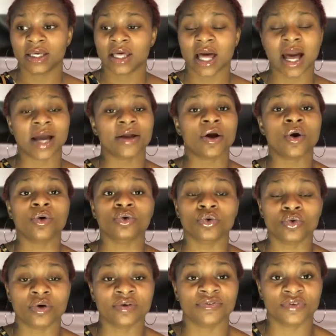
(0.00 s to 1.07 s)
hold
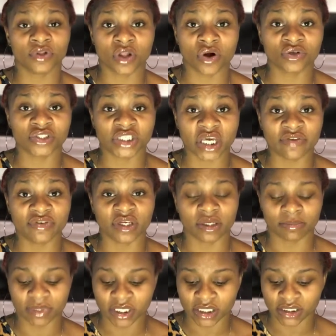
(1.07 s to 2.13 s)
on for longevity,
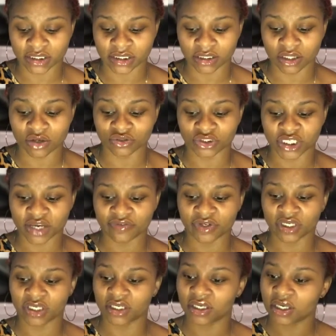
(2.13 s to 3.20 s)
because
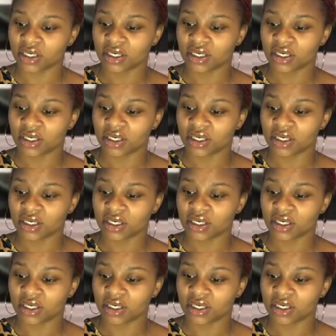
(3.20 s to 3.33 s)
longevity